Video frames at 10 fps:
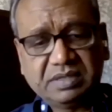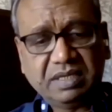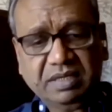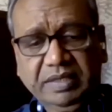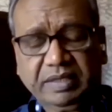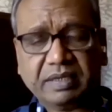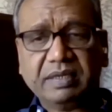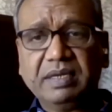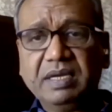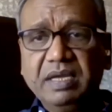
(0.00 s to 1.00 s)

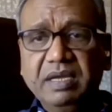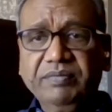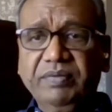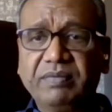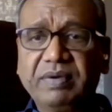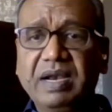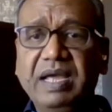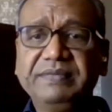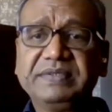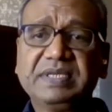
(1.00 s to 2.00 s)
children, if our
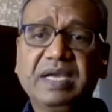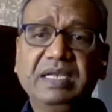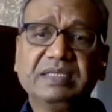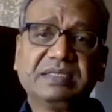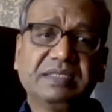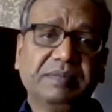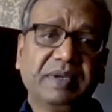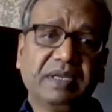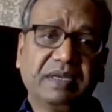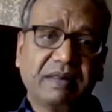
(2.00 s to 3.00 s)
lifestyle is
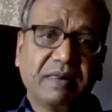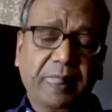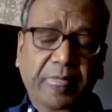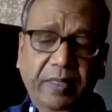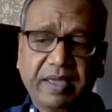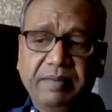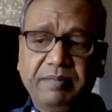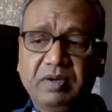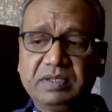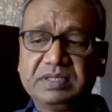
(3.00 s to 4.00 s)
similar, okay,
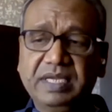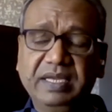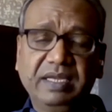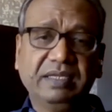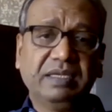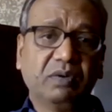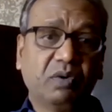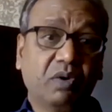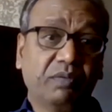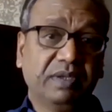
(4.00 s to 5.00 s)
I'm not saying anything
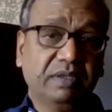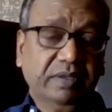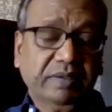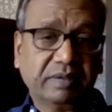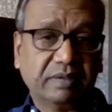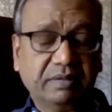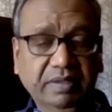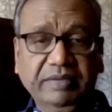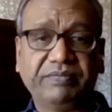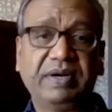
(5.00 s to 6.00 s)
wrong with
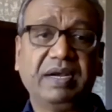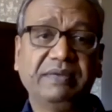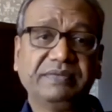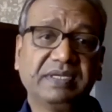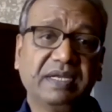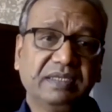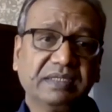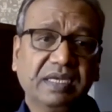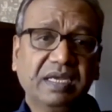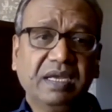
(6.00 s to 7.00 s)
different
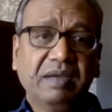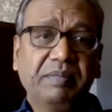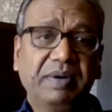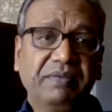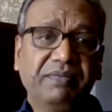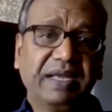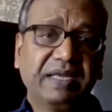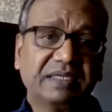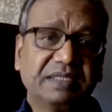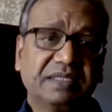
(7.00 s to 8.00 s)
lifestyles, but if I
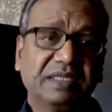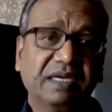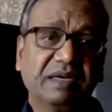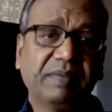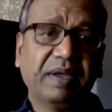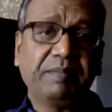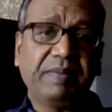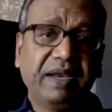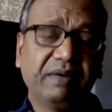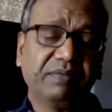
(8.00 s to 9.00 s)
can share my
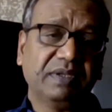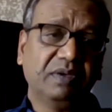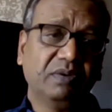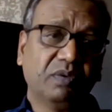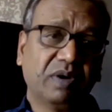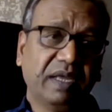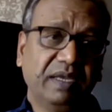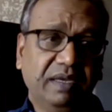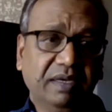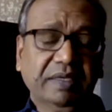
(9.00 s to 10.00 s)
plate with you, what I
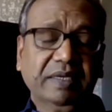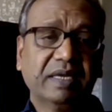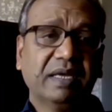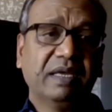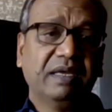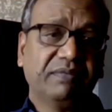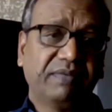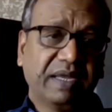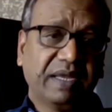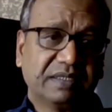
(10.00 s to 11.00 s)
eat,
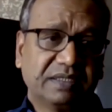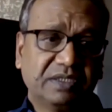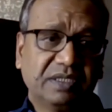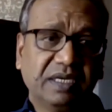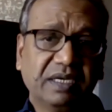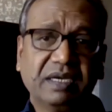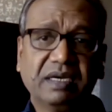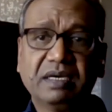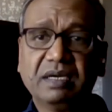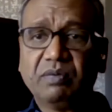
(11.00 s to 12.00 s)
if I can
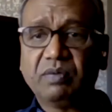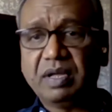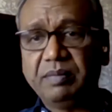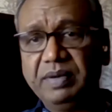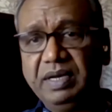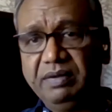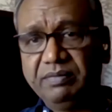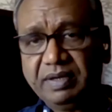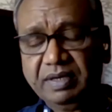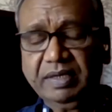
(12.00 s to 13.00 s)
share what I
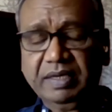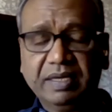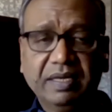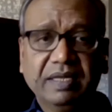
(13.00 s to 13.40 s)
believe in,